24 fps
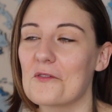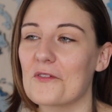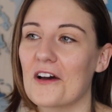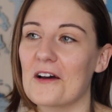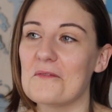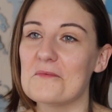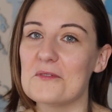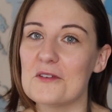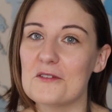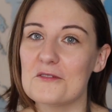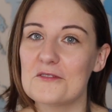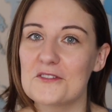that
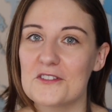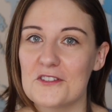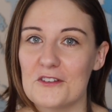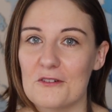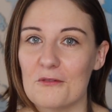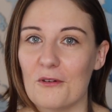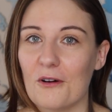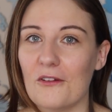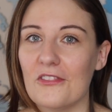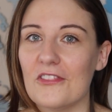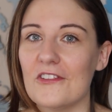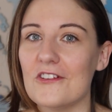I'm used
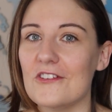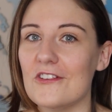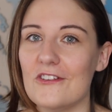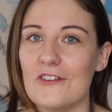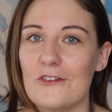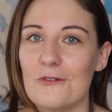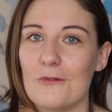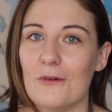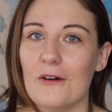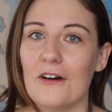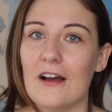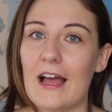to on the
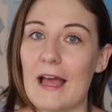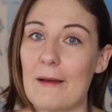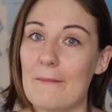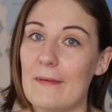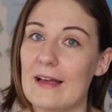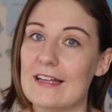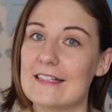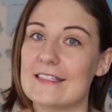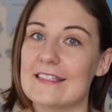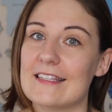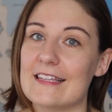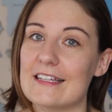newer
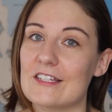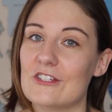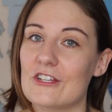MSC